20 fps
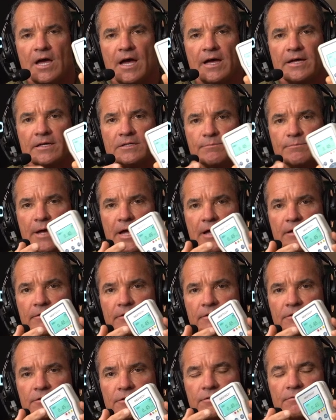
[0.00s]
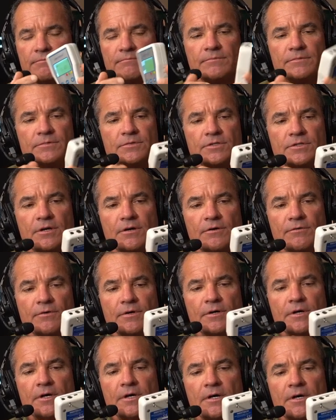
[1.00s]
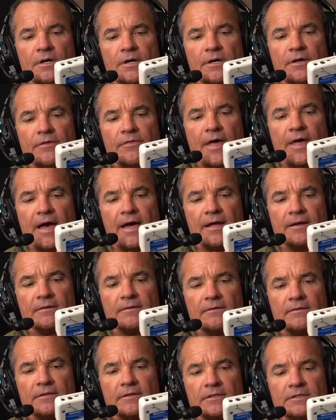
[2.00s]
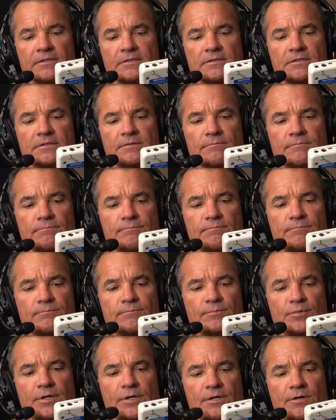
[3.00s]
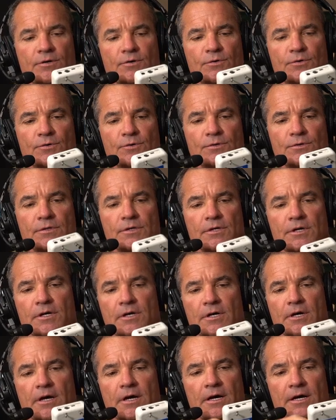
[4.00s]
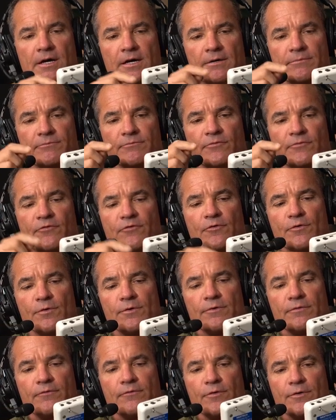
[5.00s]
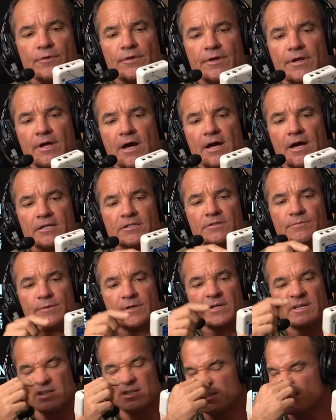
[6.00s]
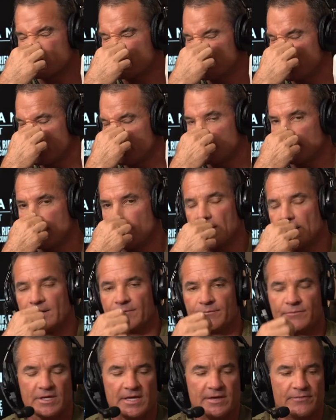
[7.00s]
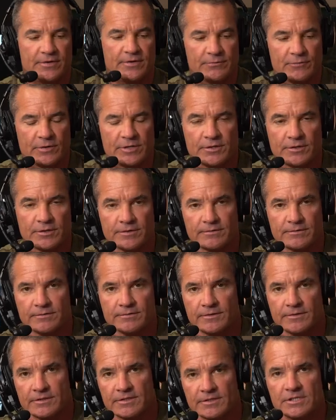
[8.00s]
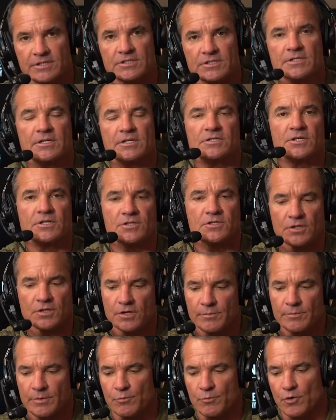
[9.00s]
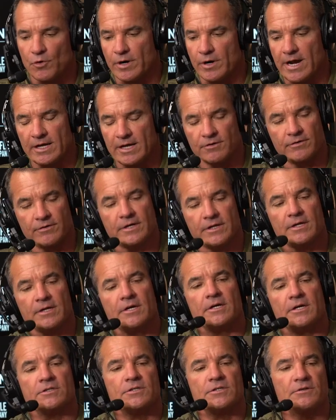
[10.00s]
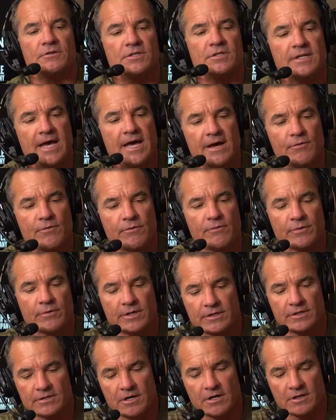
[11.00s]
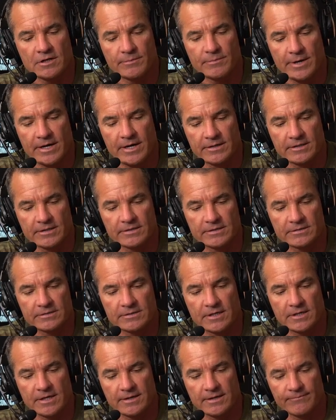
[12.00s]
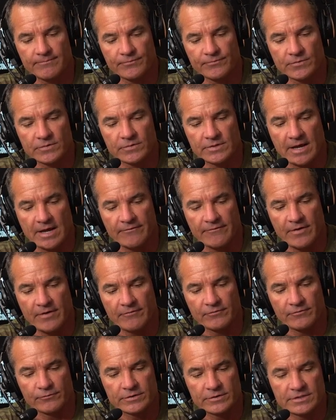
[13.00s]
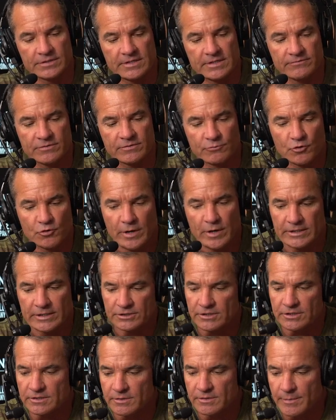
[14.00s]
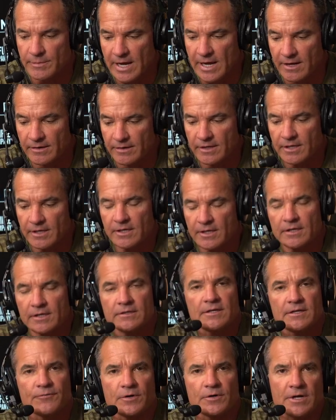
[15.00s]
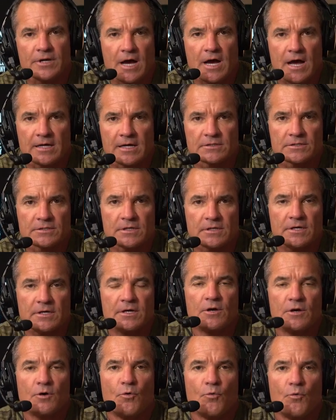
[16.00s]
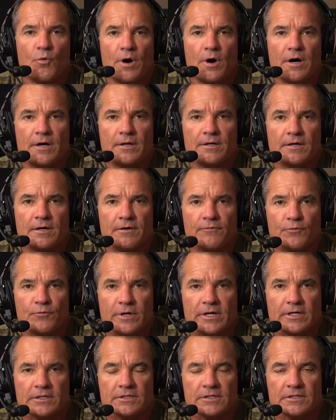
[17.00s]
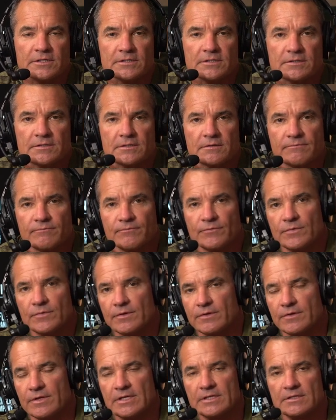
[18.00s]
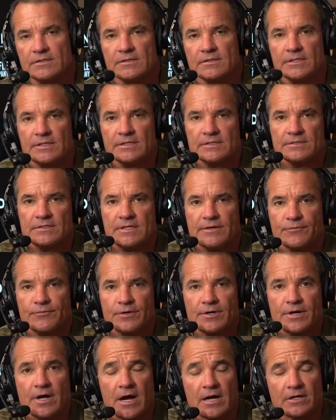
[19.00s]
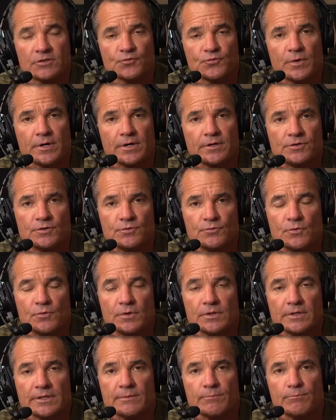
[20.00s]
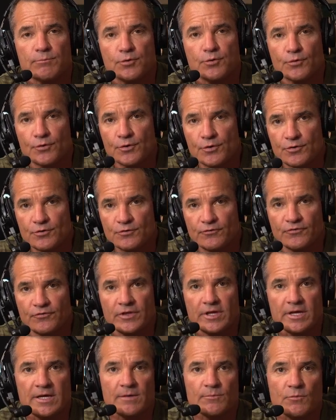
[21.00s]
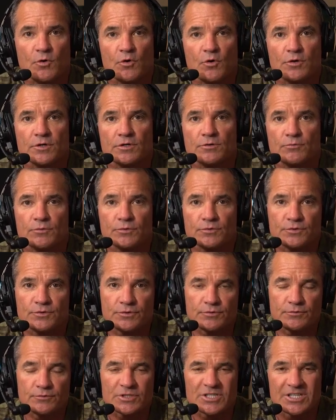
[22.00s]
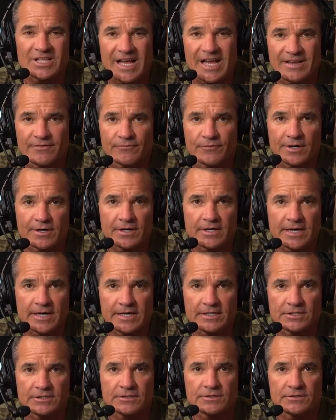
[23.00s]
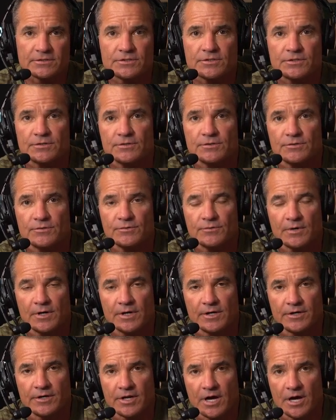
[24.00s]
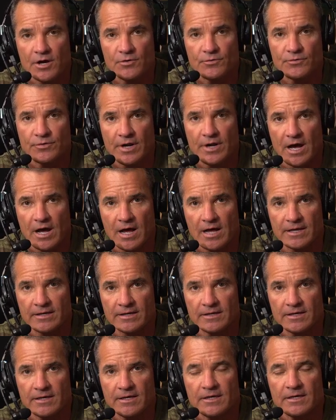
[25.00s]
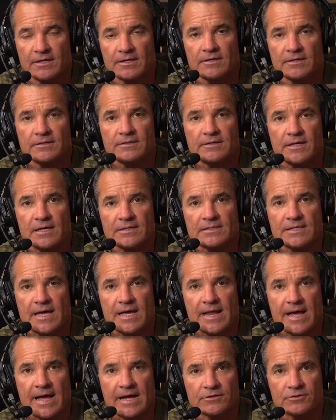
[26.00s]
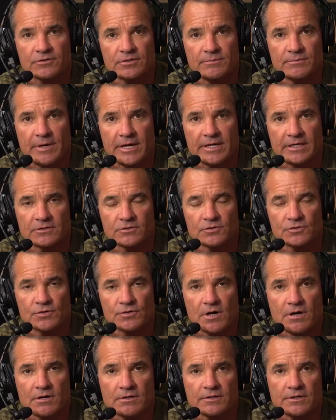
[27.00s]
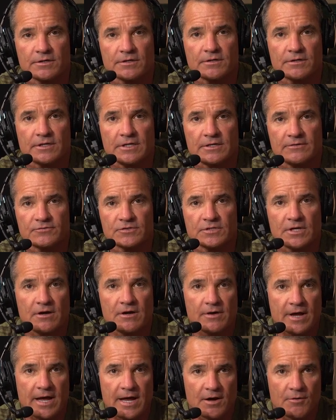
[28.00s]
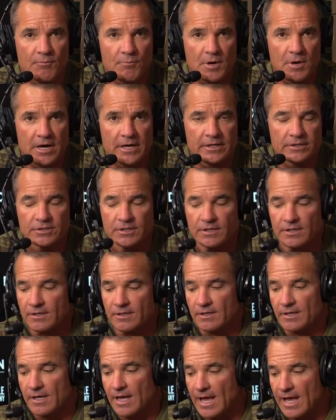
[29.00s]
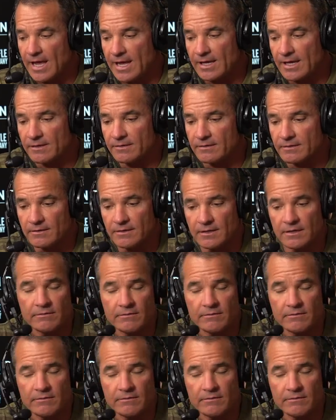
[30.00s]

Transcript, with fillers: the highest poundage. So that is pretty cool um, for for the knots because um, even when you're just it's just a little bit more accurate. So today, what we're going to talk about is um, I've, I've, received some questions about different knots. One of which is these these different knots where you will improve them or you will do slight variations to a known knot. Does that actually make it stronger? If so, how much? And